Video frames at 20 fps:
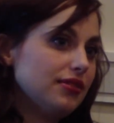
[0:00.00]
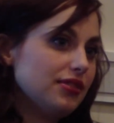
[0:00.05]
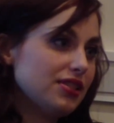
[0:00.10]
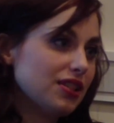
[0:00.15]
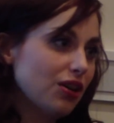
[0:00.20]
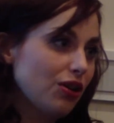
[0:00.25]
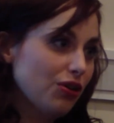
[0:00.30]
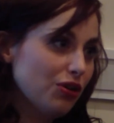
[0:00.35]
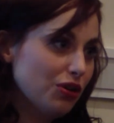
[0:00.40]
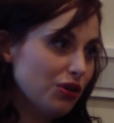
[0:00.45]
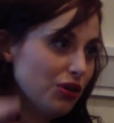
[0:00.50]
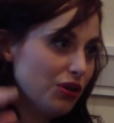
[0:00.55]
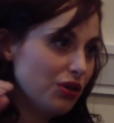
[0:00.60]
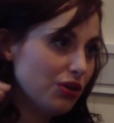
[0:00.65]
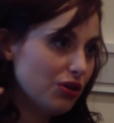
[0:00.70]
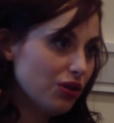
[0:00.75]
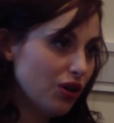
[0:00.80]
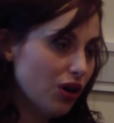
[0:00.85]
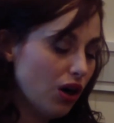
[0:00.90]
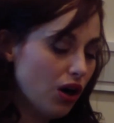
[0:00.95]
So
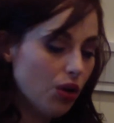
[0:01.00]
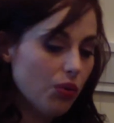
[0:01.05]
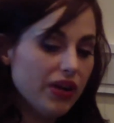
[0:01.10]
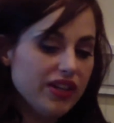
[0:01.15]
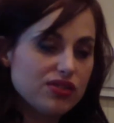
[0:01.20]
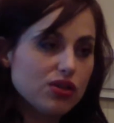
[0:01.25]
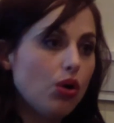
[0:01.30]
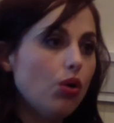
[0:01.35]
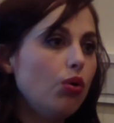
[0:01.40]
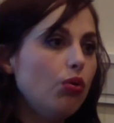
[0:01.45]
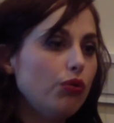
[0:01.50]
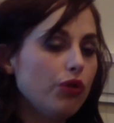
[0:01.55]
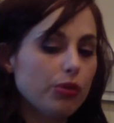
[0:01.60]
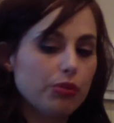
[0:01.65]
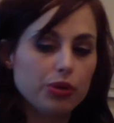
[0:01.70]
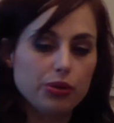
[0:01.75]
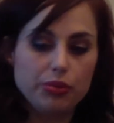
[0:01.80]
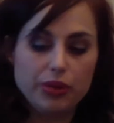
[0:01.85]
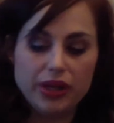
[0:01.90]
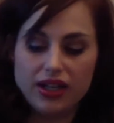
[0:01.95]
always
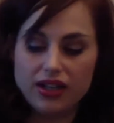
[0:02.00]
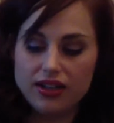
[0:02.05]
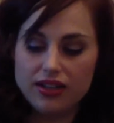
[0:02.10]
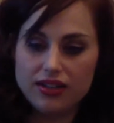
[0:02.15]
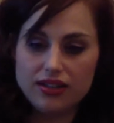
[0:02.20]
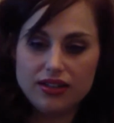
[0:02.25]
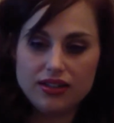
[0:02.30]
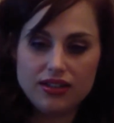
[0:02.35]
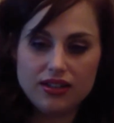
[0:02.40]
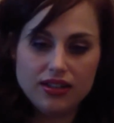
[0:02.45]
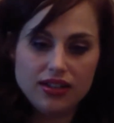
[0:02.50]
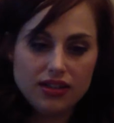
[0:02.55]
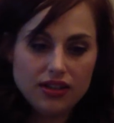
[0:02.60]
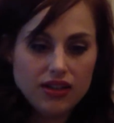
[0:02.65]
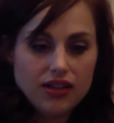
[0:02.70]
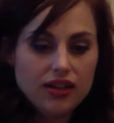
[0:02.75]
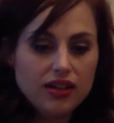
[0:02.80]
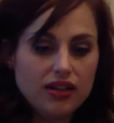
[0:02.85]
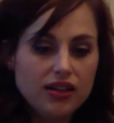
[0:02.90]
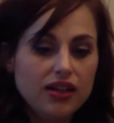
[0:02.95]
over-prepare.
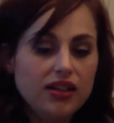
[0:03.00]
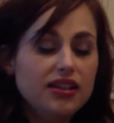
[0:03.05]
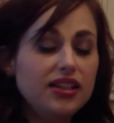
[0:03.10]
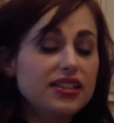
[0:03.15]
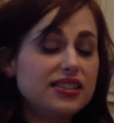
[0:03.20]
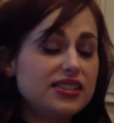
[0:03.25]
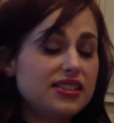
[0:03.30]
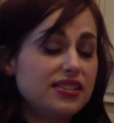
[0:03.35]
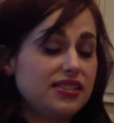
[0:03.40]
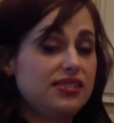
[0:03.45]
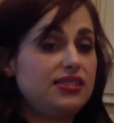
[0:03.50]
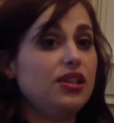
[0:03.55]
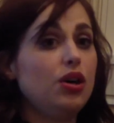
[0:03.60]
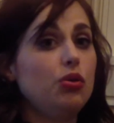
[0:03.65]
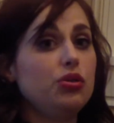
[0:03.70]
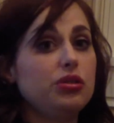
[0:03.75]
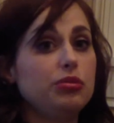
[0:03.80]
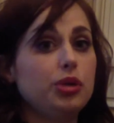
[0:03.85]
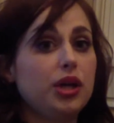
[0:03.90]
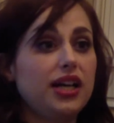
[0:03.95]
This is
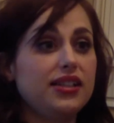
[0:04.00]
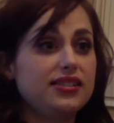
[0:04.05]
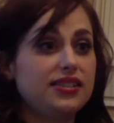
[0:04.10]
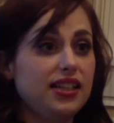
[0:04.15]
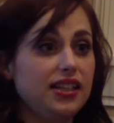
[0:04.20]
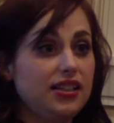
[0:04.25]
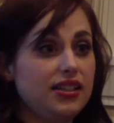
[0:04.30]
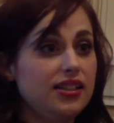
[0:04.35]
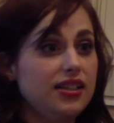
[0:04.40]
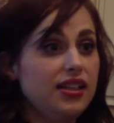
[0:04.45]
so depressing.